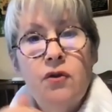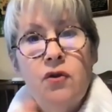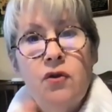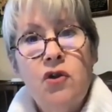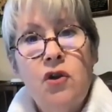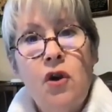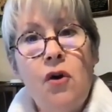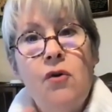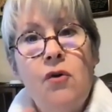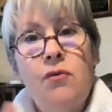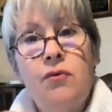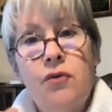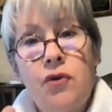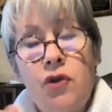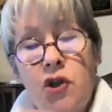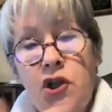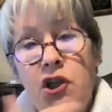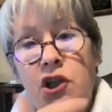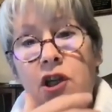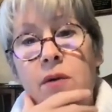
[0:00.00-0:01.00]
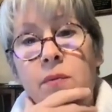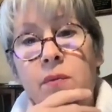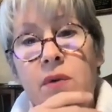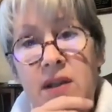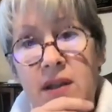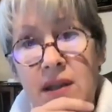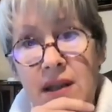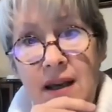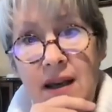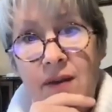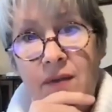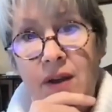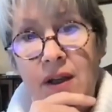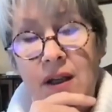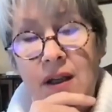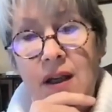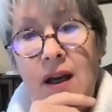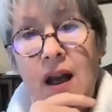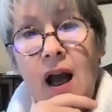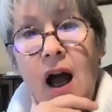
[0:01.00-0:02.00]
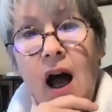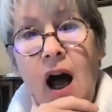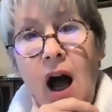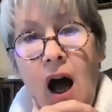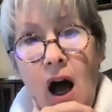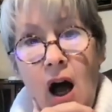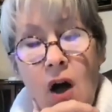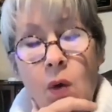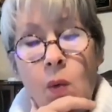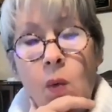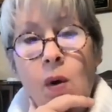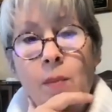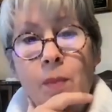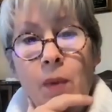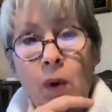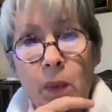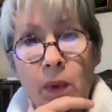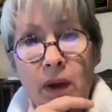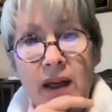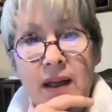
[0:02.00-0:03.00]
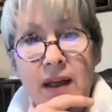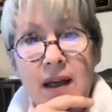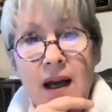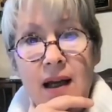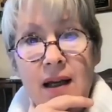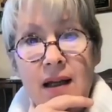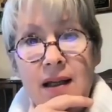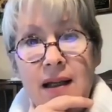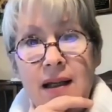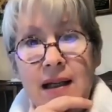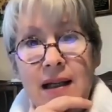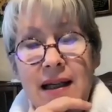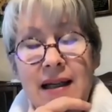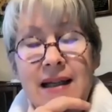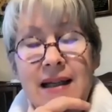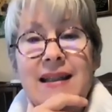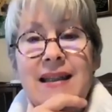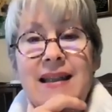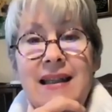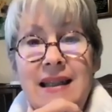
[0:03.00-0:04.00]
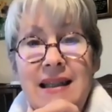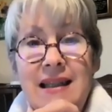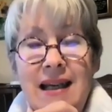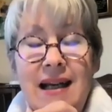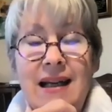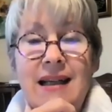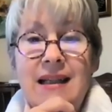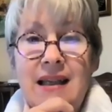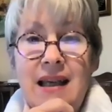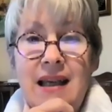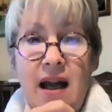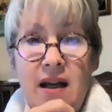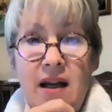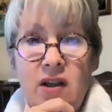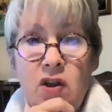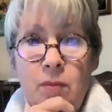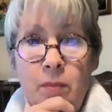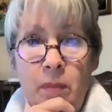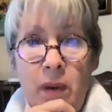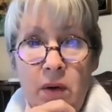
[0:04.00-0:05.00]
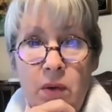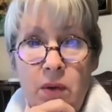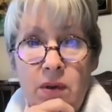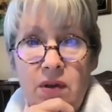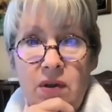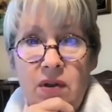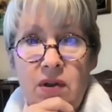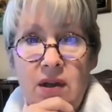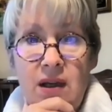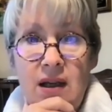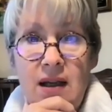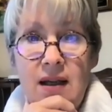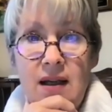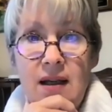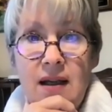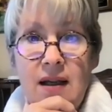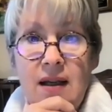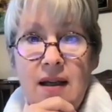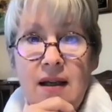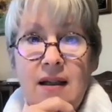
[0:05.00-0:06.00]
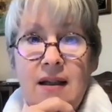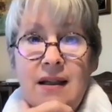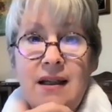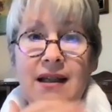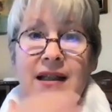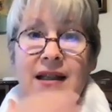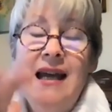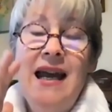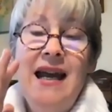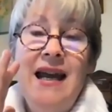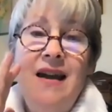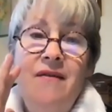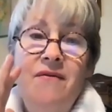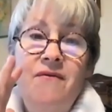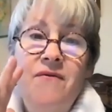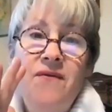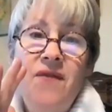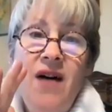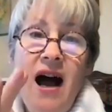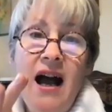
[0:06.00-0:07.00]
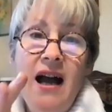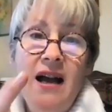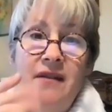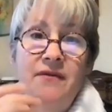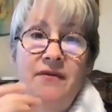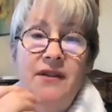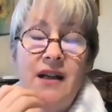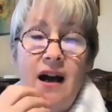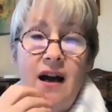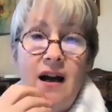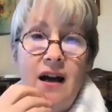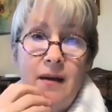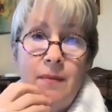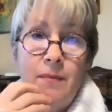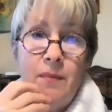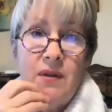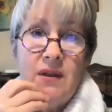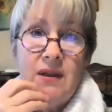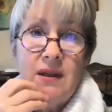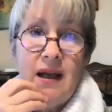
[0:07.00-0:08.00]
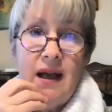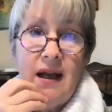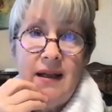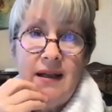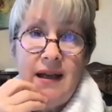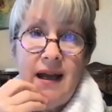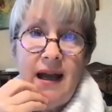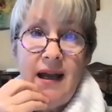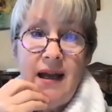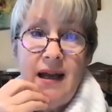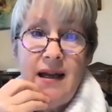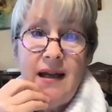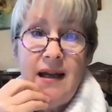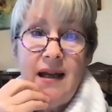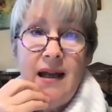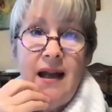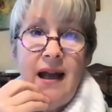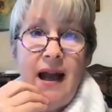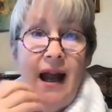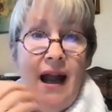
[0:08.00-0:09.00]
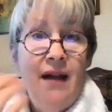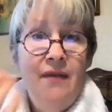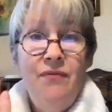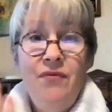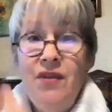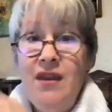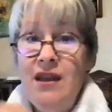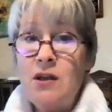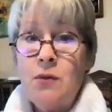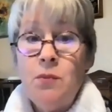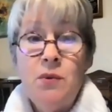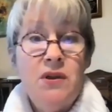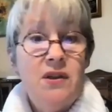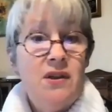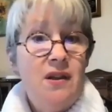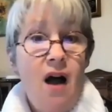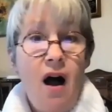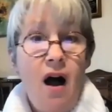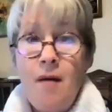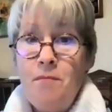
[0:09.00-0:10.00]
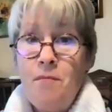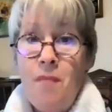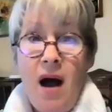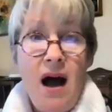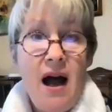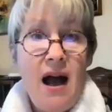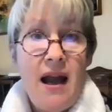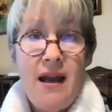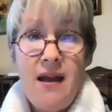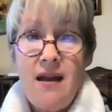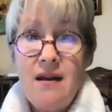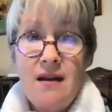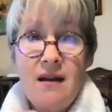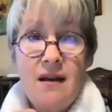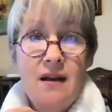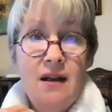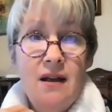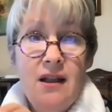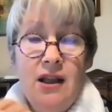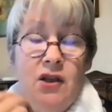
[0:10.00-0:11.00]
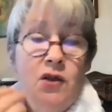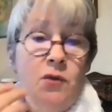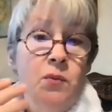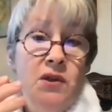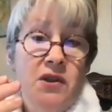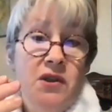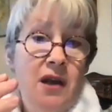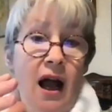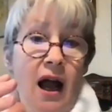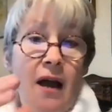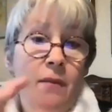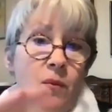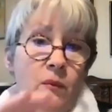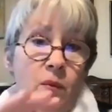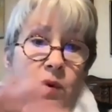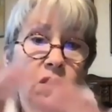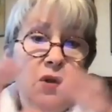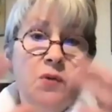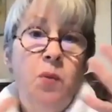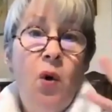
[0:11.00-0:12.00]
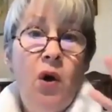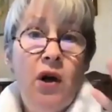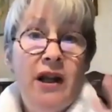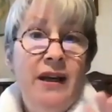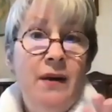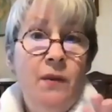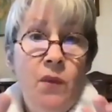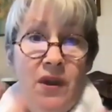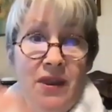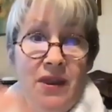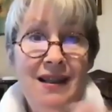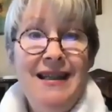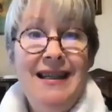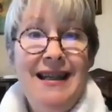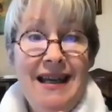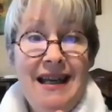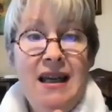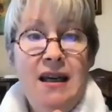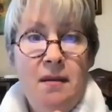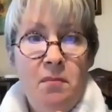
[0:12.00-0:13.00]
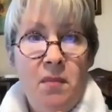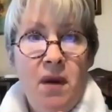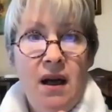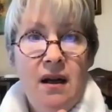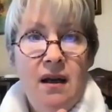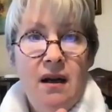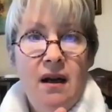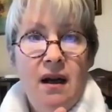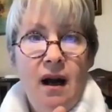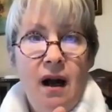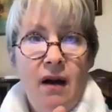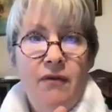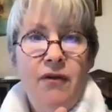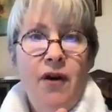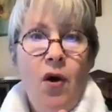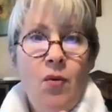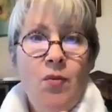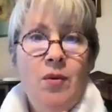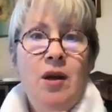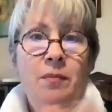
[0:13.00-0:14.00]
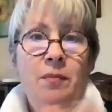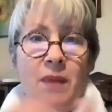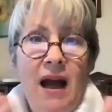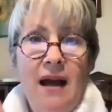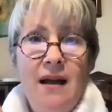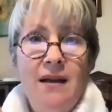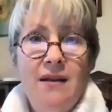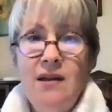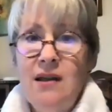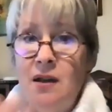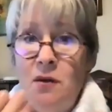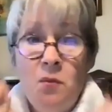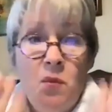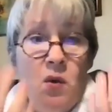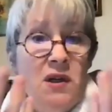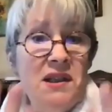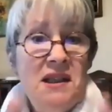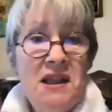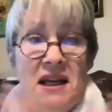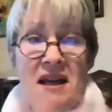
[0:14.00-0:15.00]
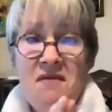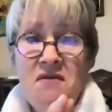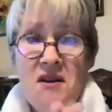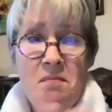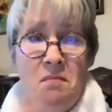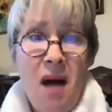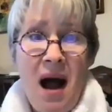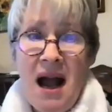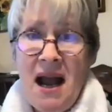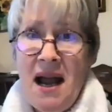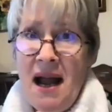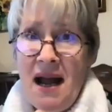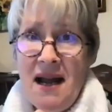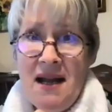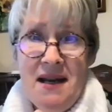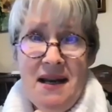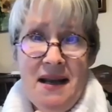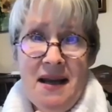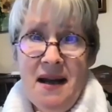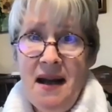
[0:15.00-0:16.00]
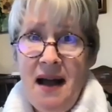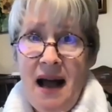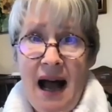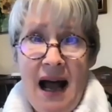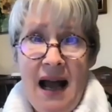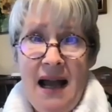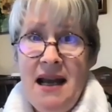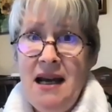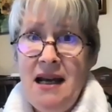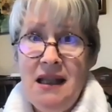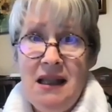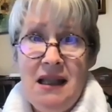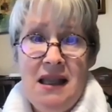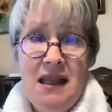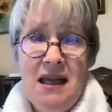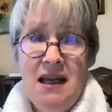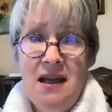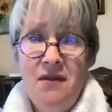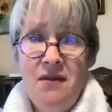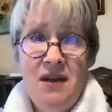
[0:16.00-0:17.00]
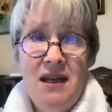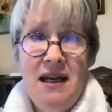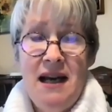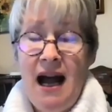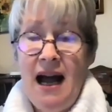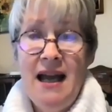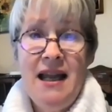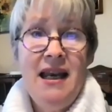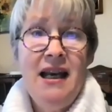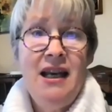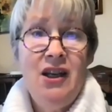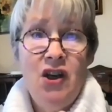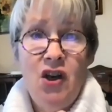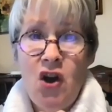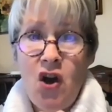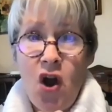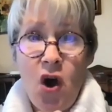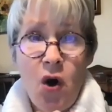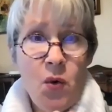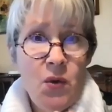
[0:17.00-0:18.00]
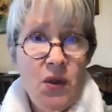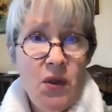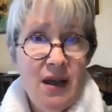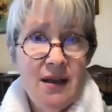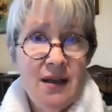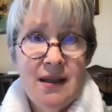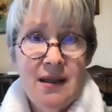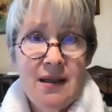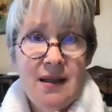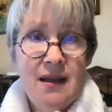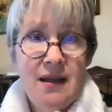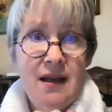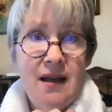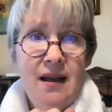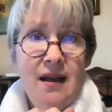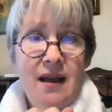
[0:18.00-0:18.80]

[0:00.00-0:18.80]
So she was given Aqua Marina in 6x potency to take 5 times a day. And this was not I was working with a team of homeopaths. It wasn't even my idea. I didn't think of it. I didn't know this.